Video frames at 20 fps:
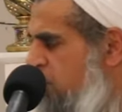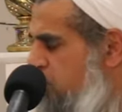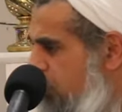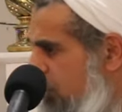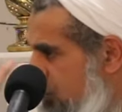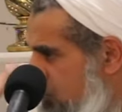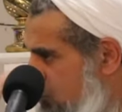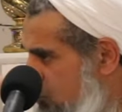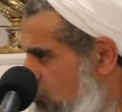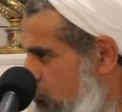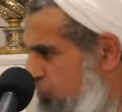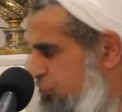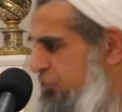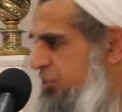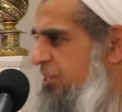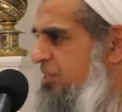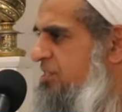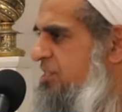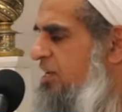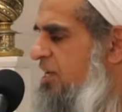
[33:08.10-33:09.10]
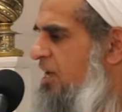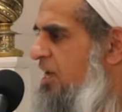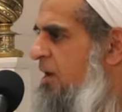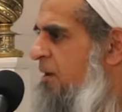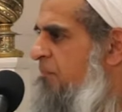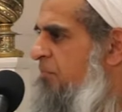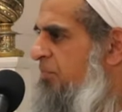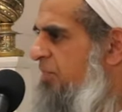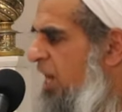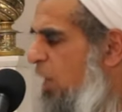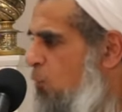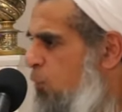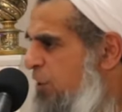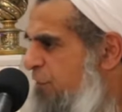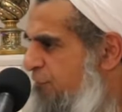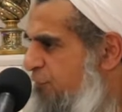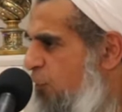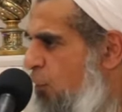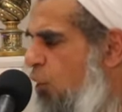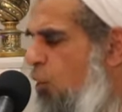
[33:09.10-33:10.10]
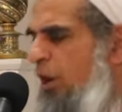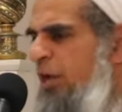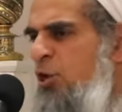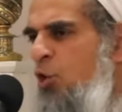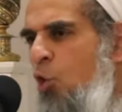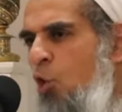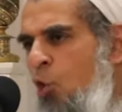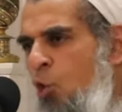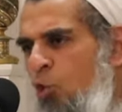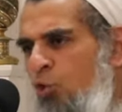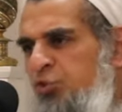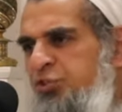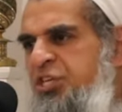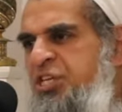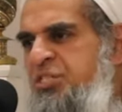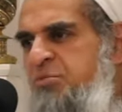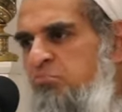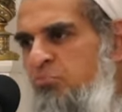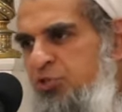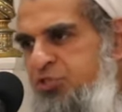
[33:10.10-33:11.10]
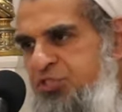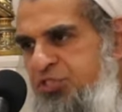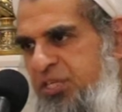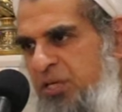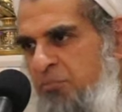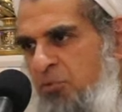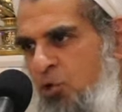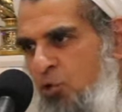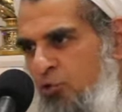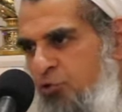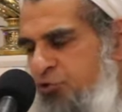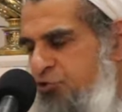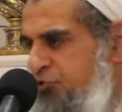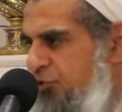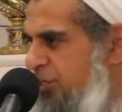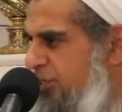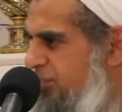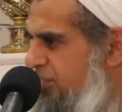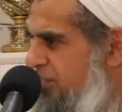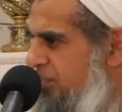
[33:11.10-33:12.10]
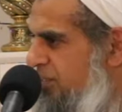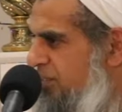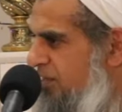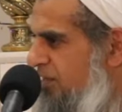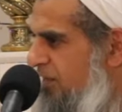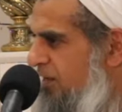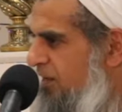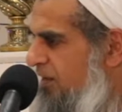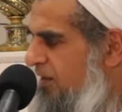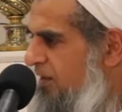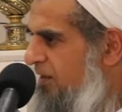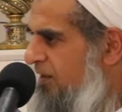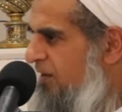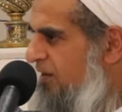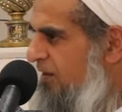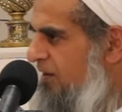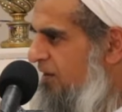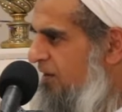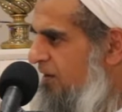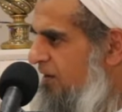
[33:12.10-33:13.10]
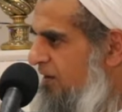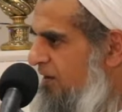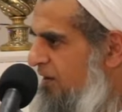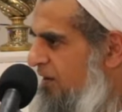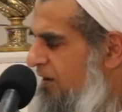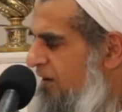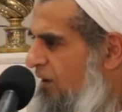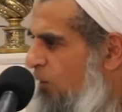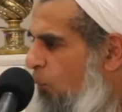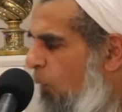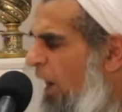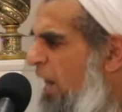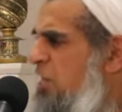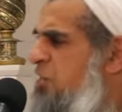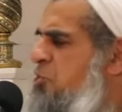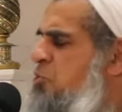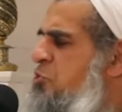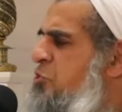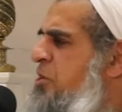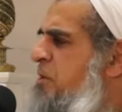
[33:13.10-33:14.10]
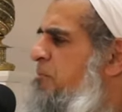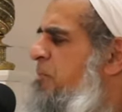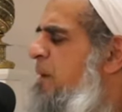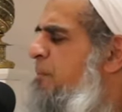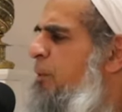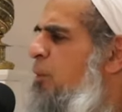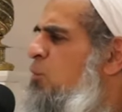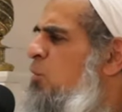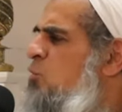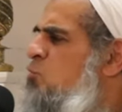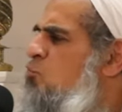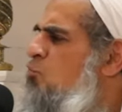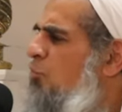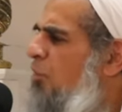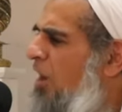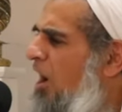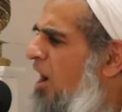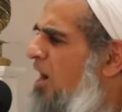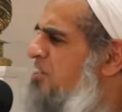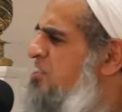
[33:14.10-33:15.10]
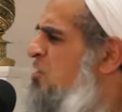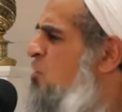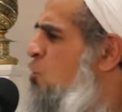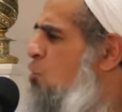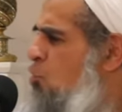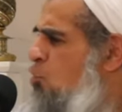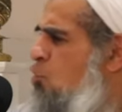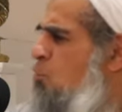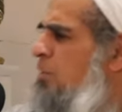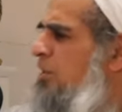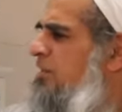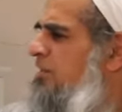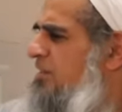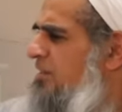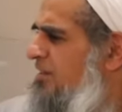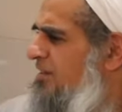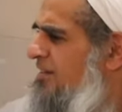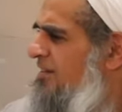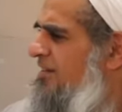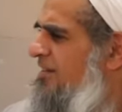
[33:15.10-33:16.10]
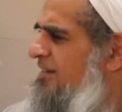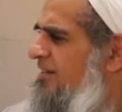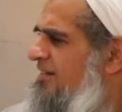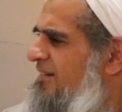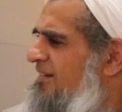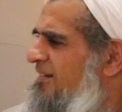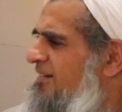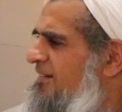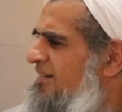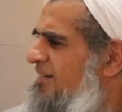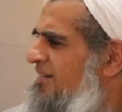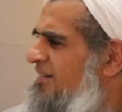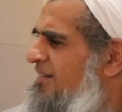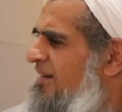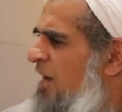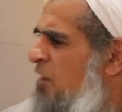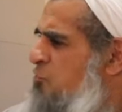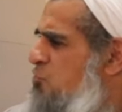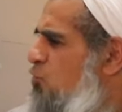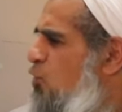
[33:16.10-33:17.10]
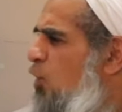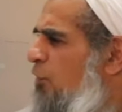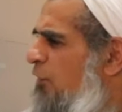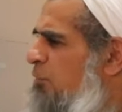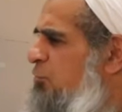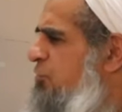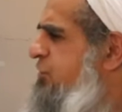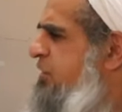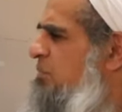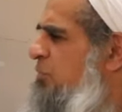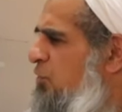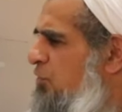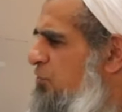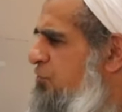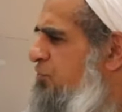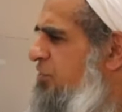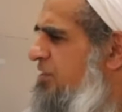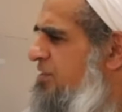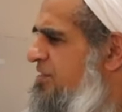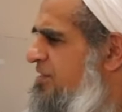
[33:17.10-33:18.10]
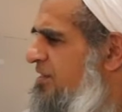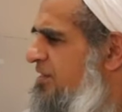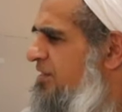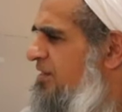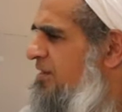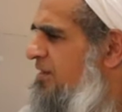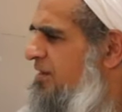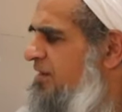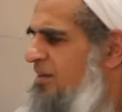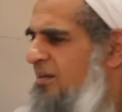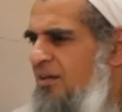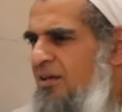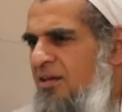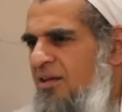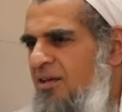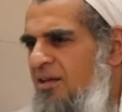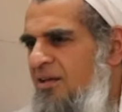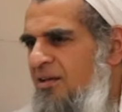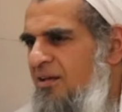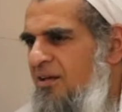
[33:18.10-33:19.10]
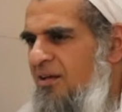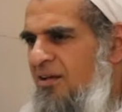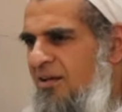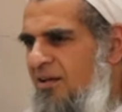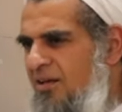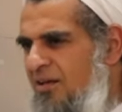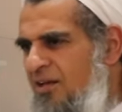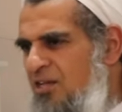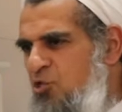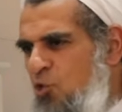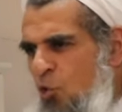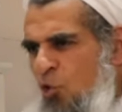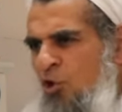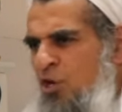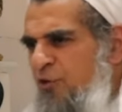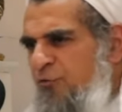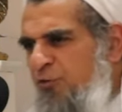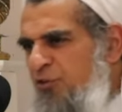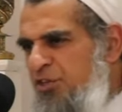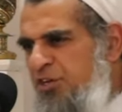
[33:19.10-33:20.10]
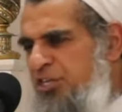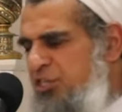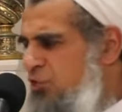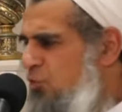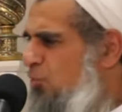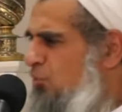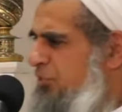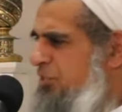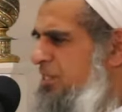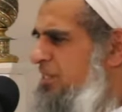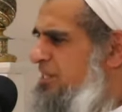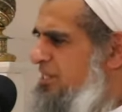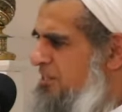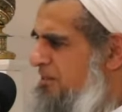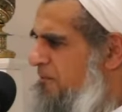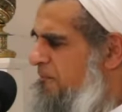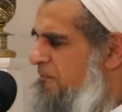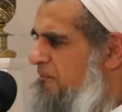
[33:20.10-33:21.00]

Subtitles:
and resources that we've got in all these Muslim countries. Why do you think people want to do Raj and Hukumat and rule over Muslim countries? It's only for the resources.